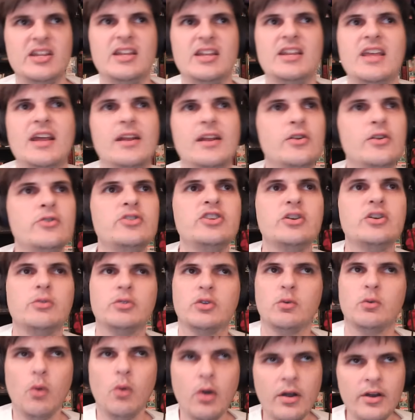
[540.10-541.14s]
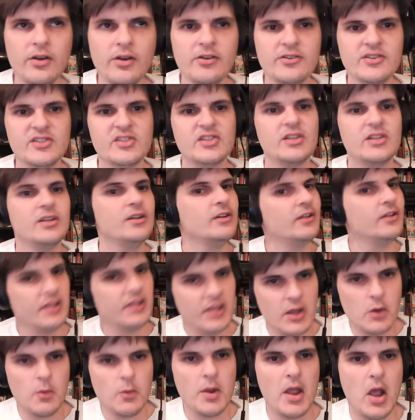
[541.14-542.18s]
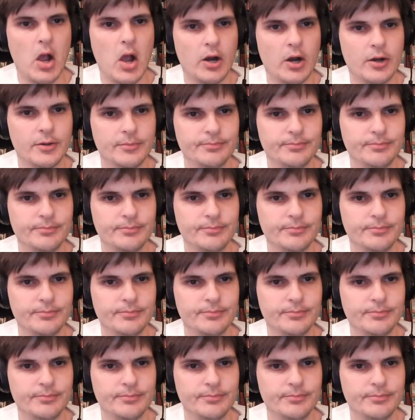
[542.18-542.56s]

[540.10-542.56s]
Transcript: get a new deal with the Warriors. Here we are.